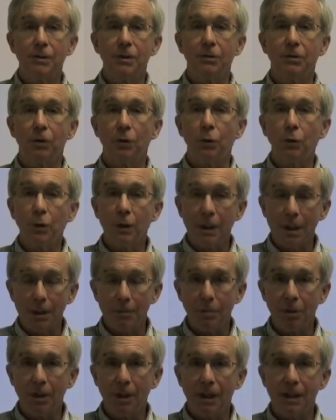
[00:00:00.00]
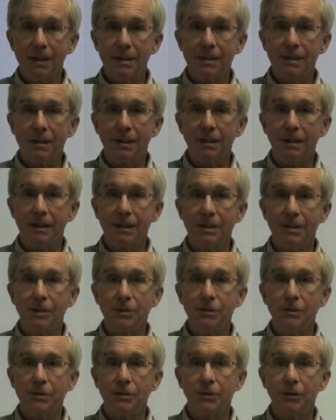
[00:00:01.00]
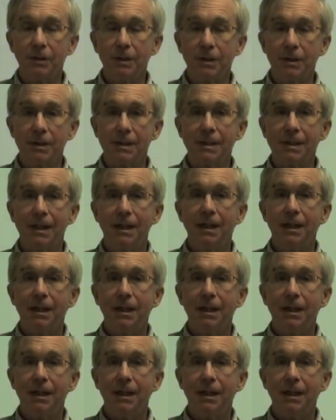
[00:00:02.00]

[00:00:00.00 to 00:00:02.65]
It only applies to linear circuits.